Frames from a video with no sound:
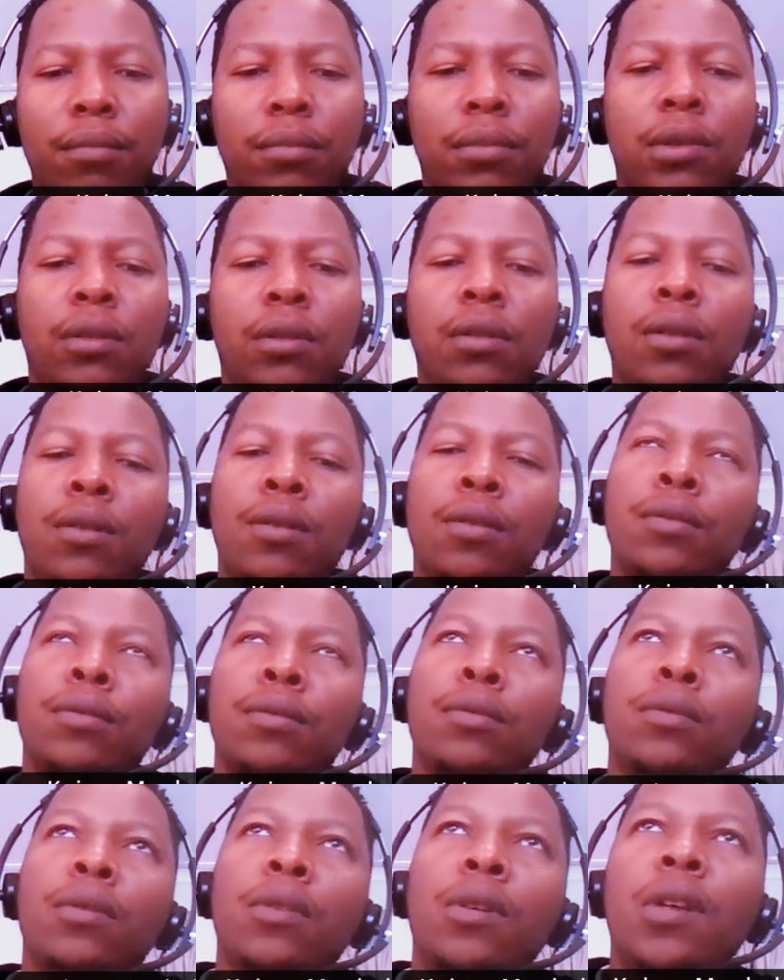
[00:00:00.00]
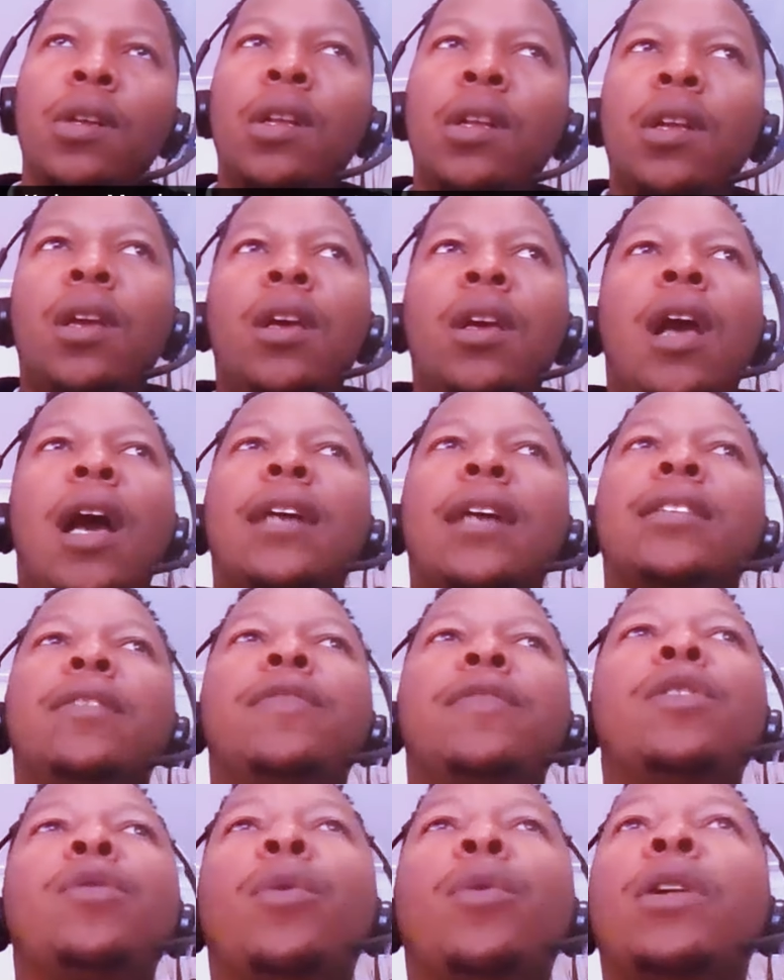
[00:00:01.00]
So I
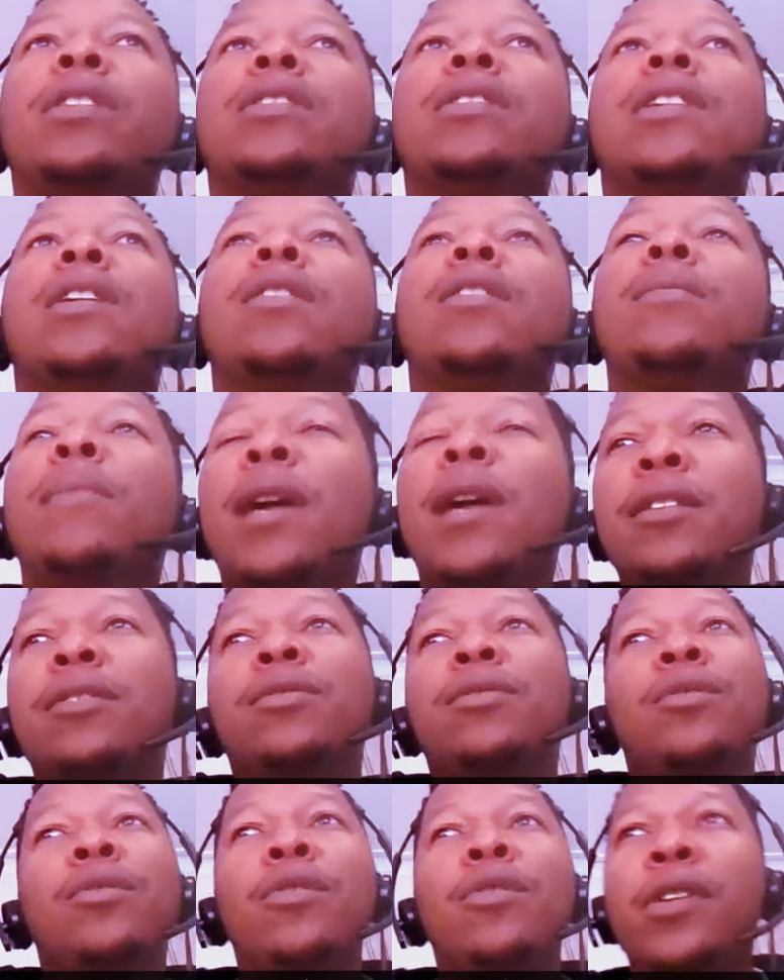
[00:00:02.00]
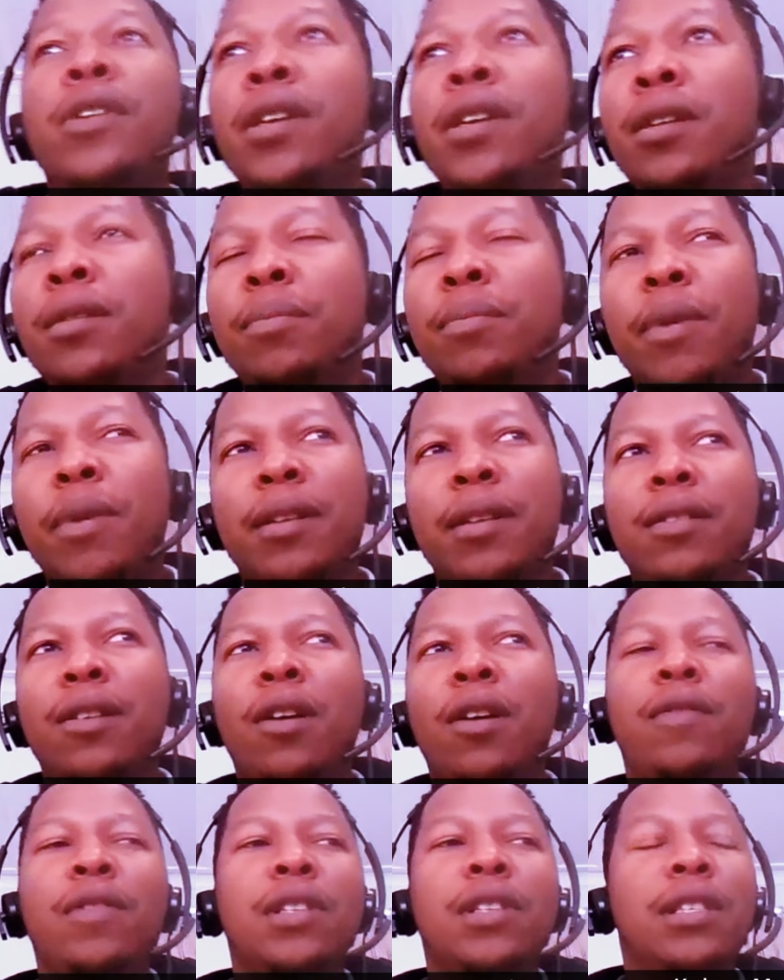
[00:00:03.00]
definitely wanted to tell my story, but
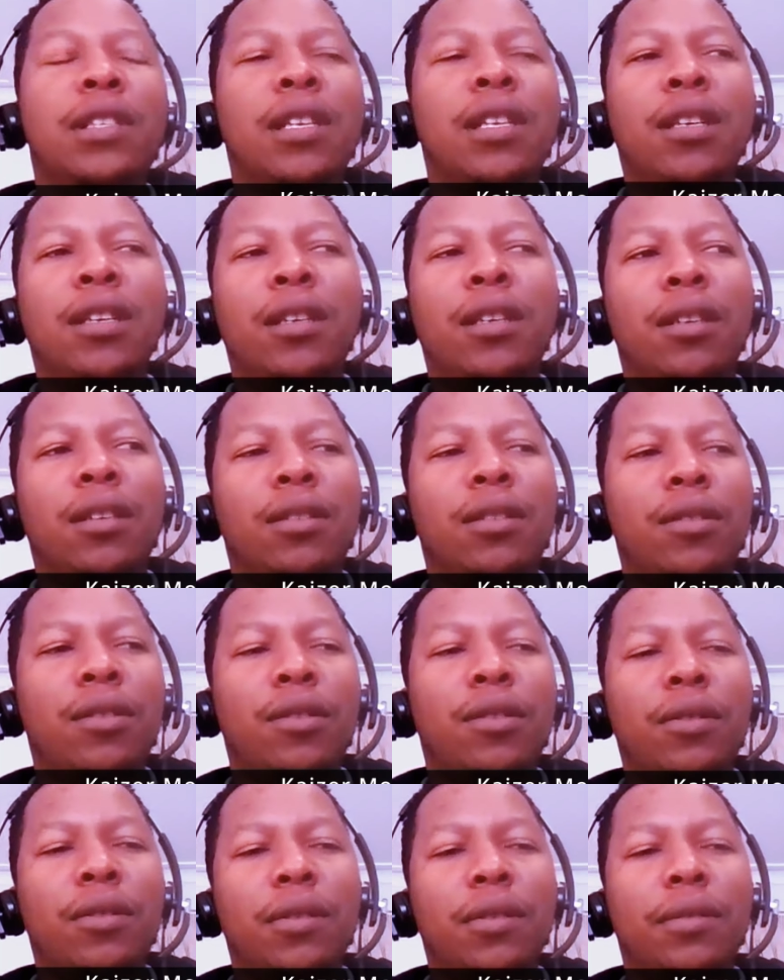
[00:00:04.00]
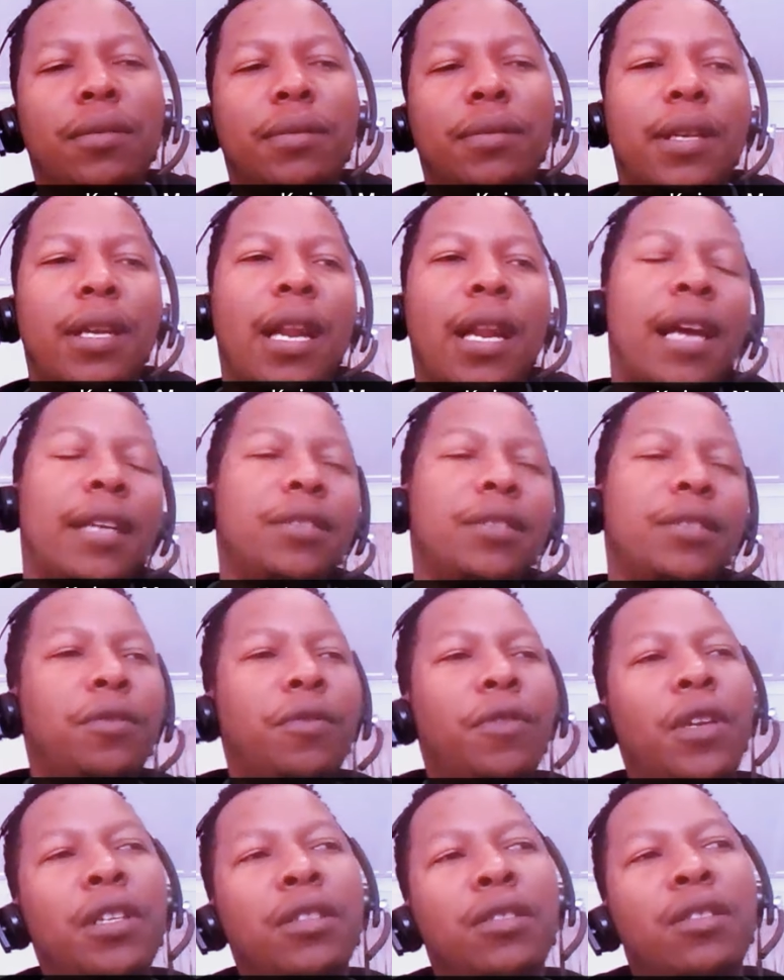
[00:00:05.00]
obviously, you know, it had to
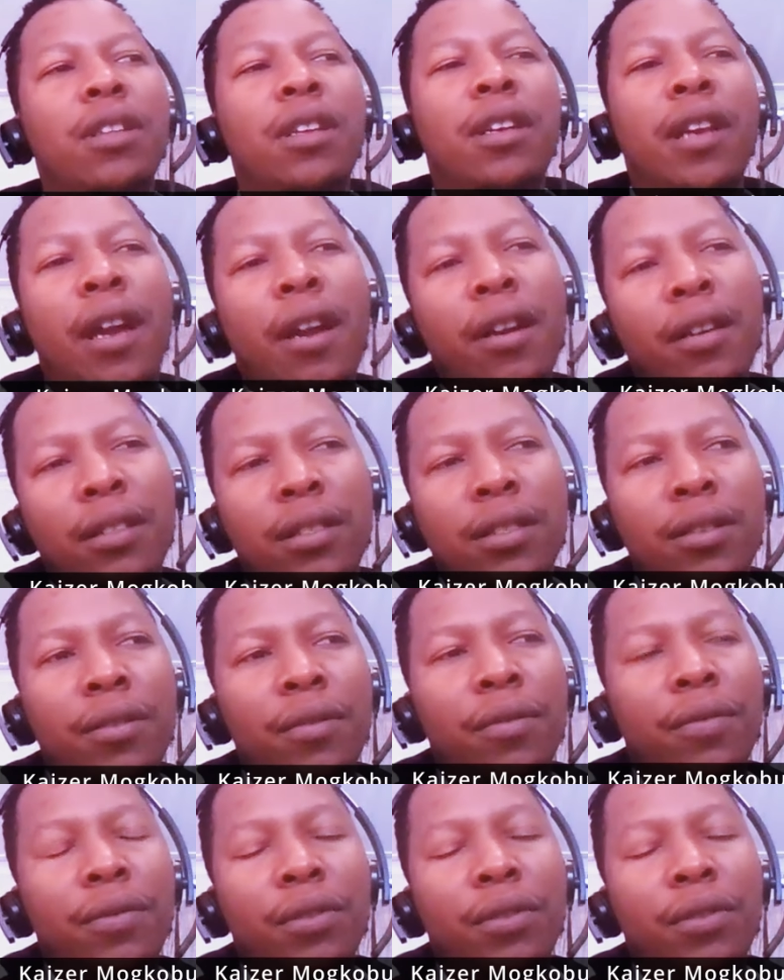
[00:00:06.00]
fit into the narrative.